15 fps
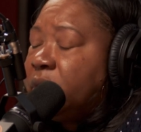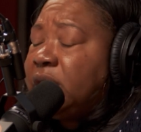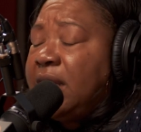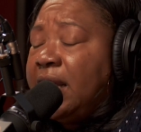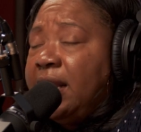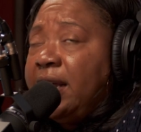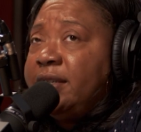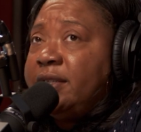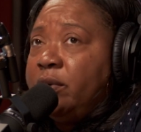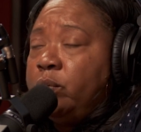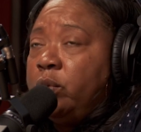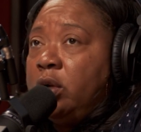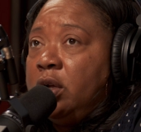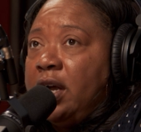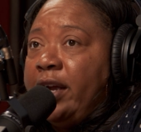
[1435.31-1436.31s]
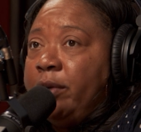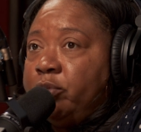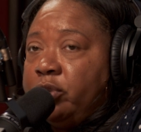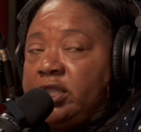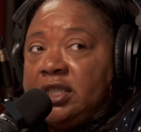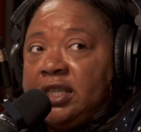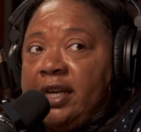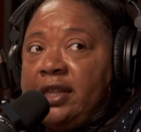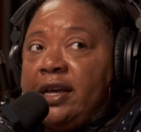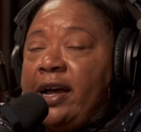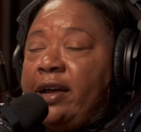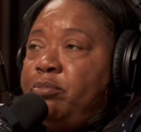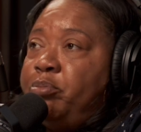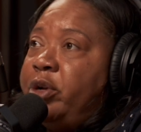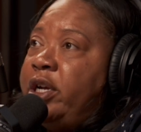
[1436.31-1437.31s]
And I said, well, I appreciate
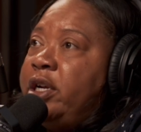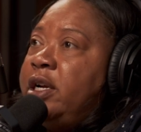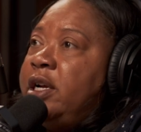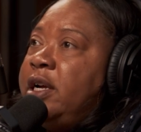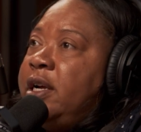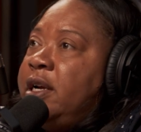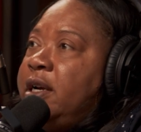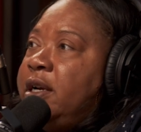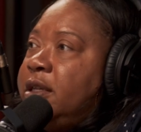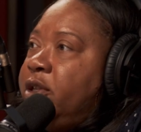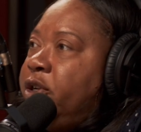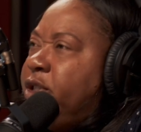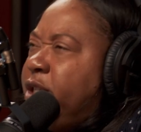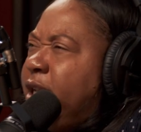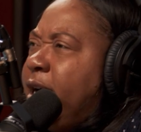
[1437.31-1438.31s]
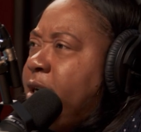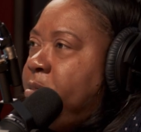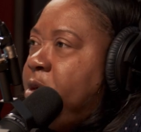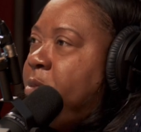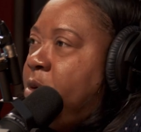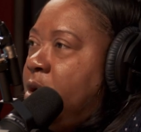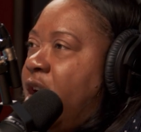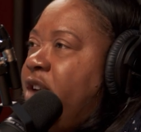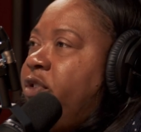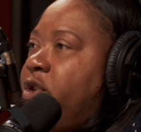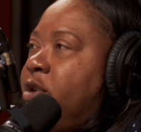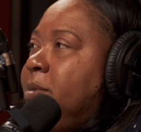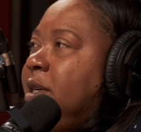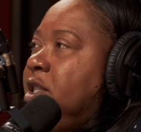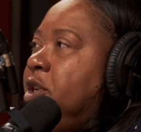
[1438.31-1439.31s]
that, but there's a lot of people
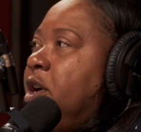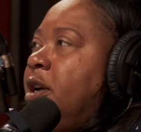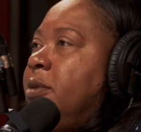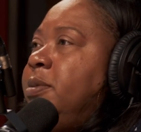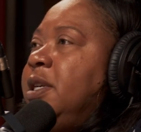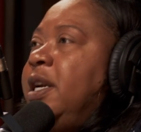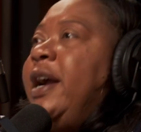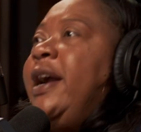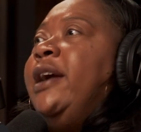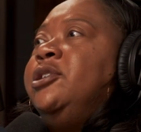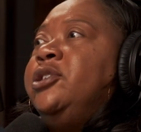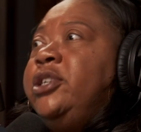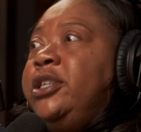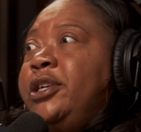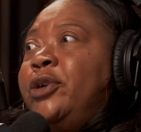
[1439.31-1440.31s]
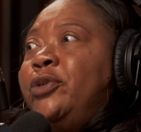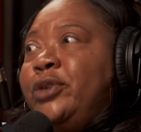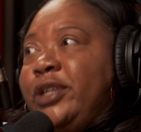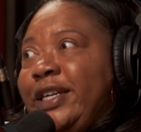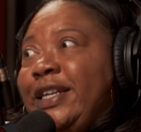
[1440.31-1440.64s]
offering me jobs and I actually don't really